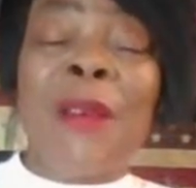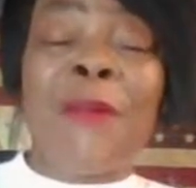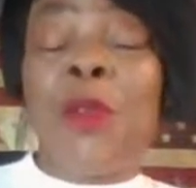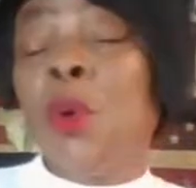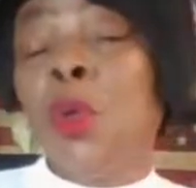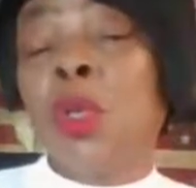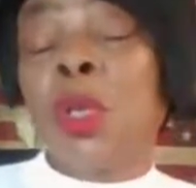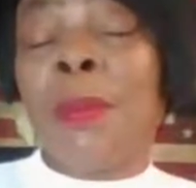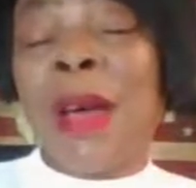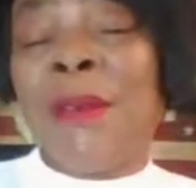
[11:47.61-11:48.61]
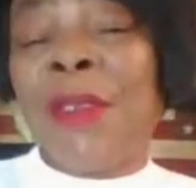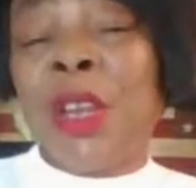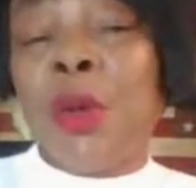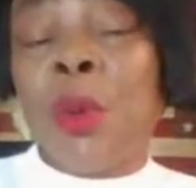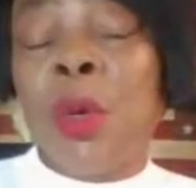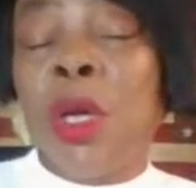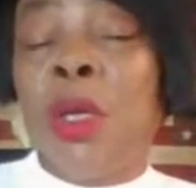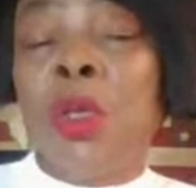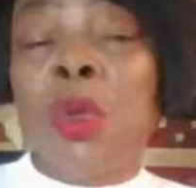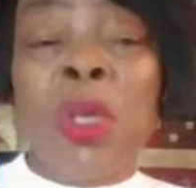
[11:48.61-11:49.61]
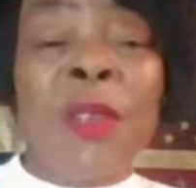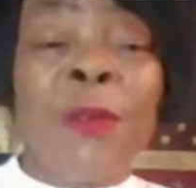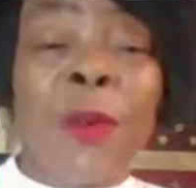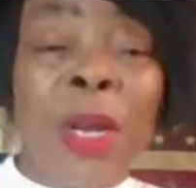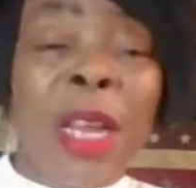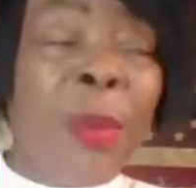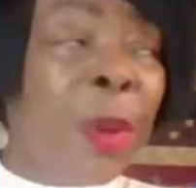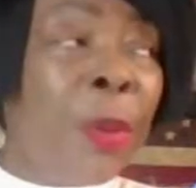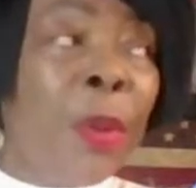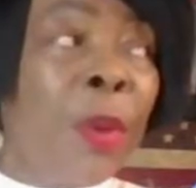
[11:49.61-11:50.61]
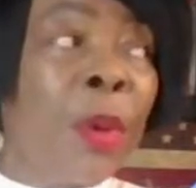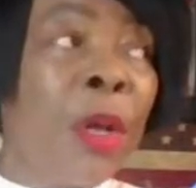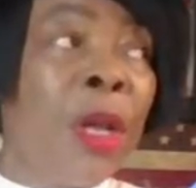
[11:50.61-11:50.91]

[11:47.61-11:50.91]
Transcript: have used some avenue to defrauded people.